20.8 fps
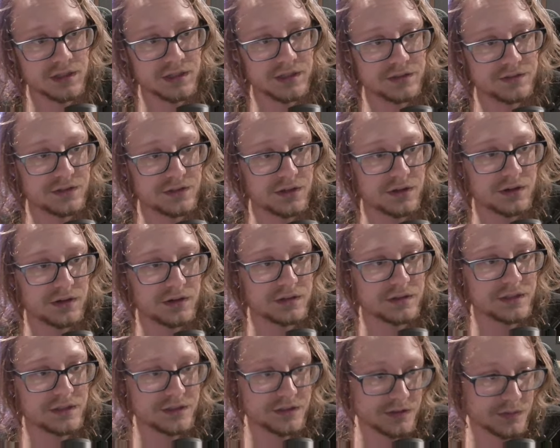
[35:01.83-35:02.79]
to call
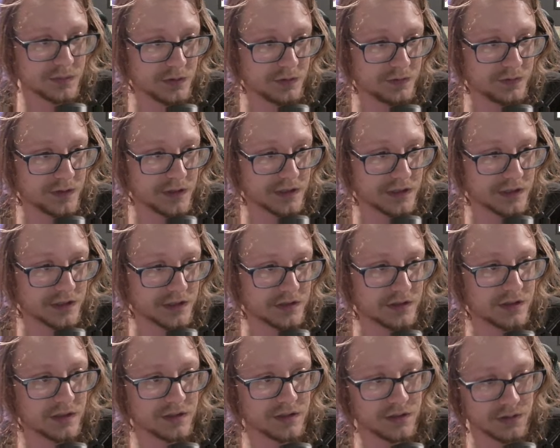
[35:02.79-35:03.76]
its move function,
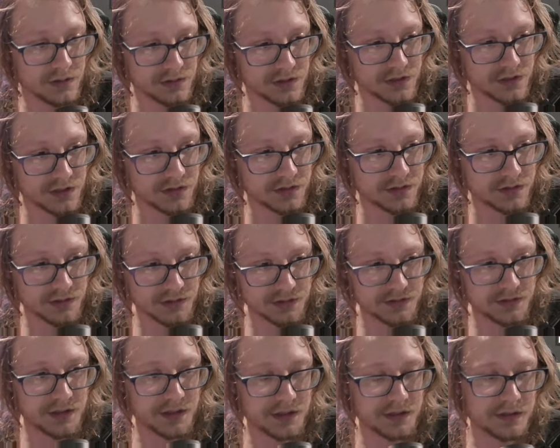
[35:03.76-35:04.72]
those children
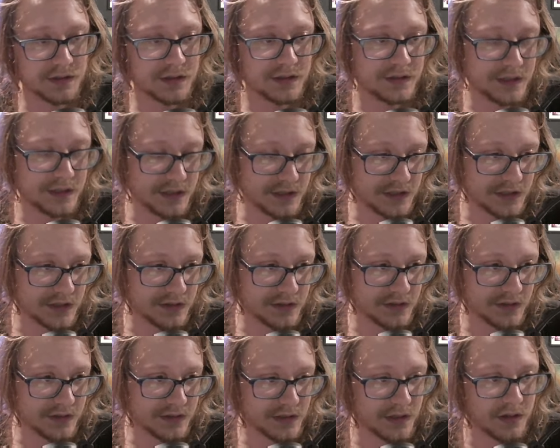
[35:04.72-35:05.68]
tell their
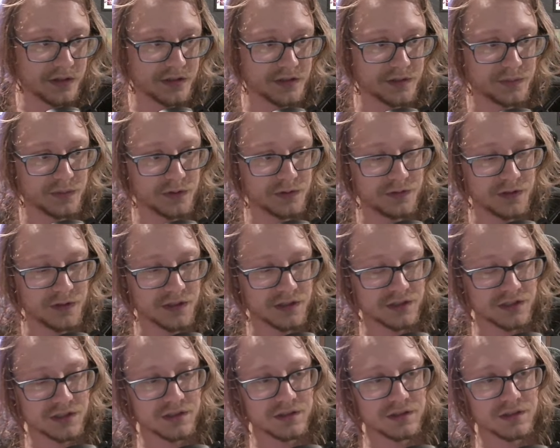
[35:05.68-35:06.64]
children to call the move
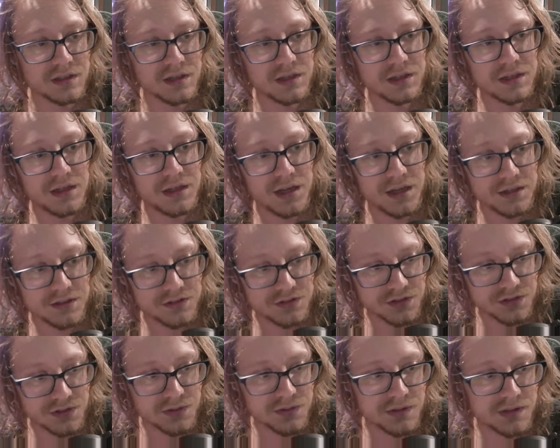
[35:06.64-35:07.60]
function, and
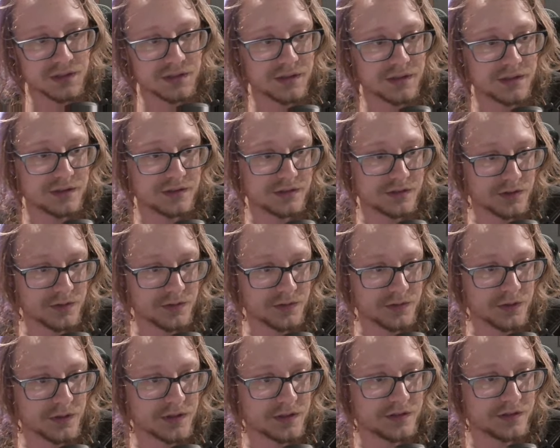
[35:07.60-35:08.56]
so on and so
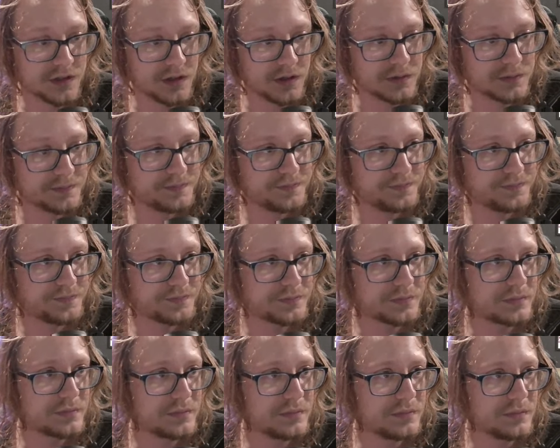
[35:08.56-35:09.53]
forth. So,
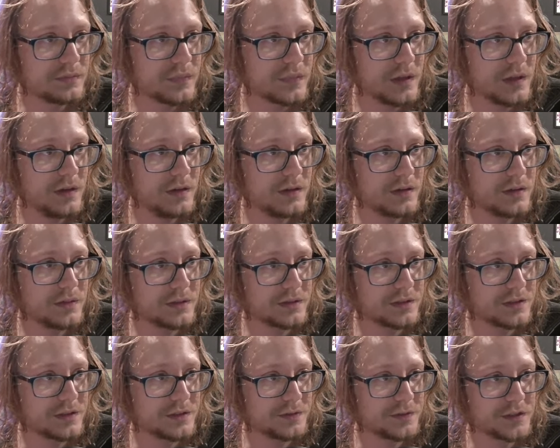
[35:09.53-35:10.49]
what's
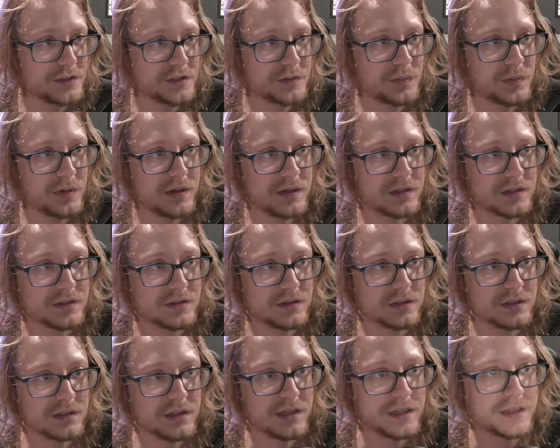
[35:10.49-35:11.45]
the finished product look
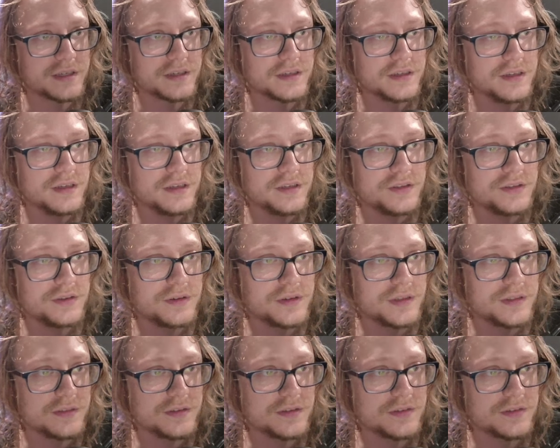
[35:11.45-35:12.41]
like? You
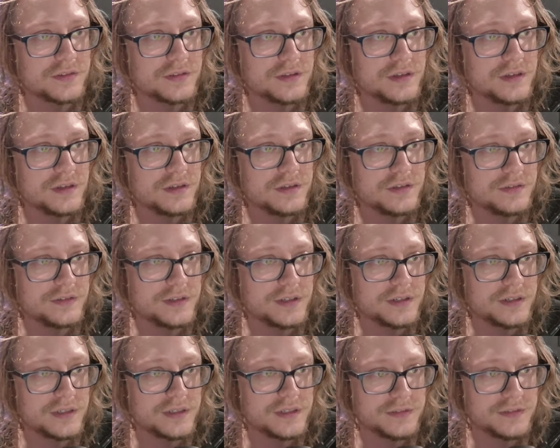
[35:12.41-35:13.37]
get this
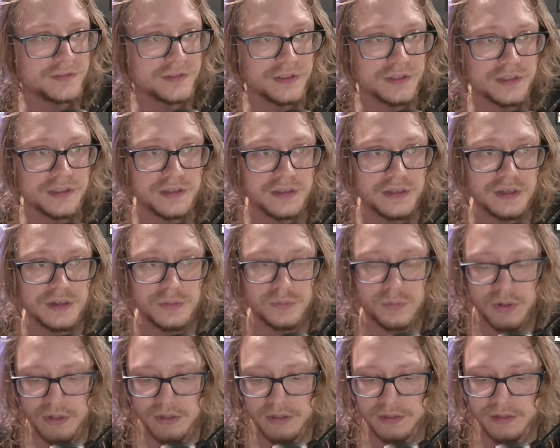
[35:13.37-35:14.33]
very nifty
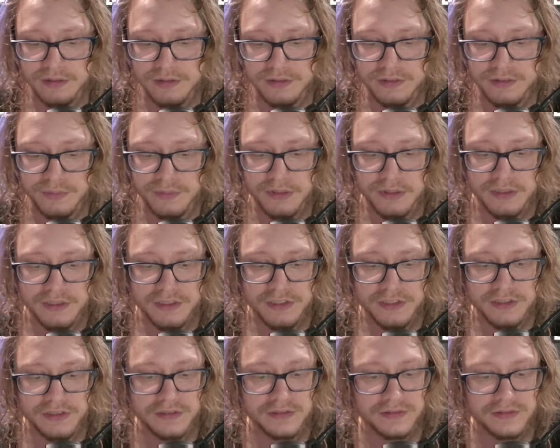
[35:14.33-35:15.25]
particle simulation